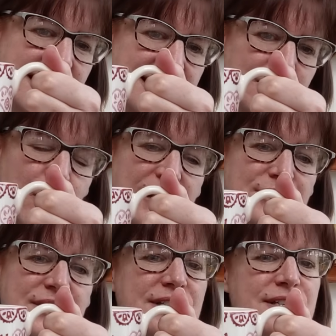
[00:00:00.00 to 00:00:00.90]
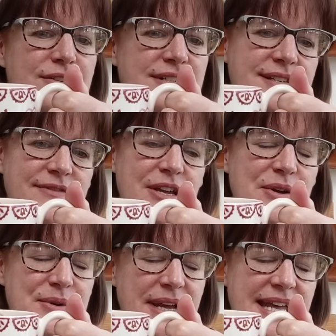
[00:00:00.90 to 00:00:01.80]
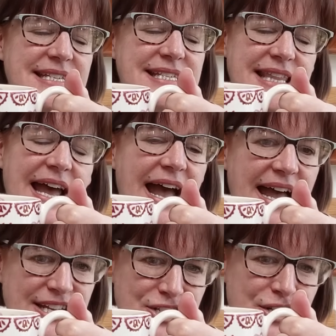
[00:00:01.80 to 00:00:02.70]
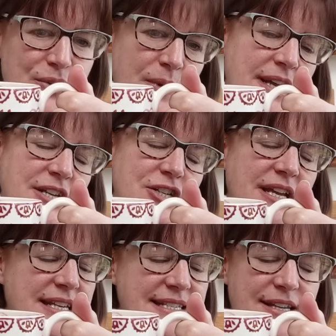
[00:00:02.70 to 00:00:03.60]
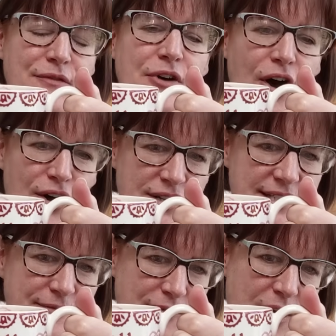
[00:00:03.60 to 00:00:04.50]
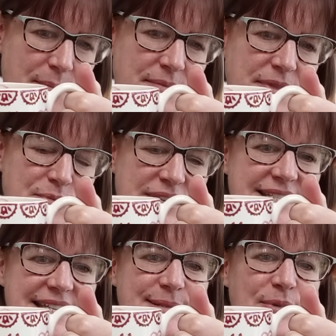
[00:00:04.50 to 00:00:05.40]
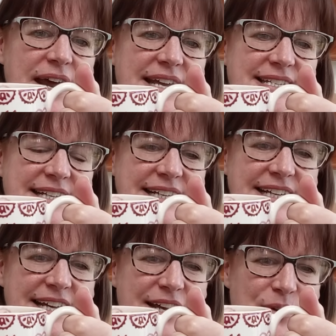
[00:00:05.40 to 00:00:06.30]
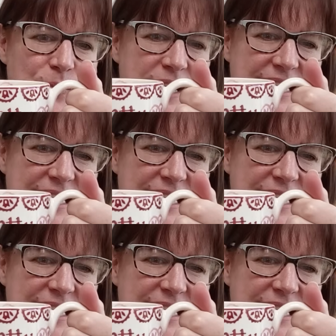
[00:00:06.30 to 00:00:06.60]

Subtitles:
and well done to those of you who guessed that As You Wish is of course from The Princess Bride. We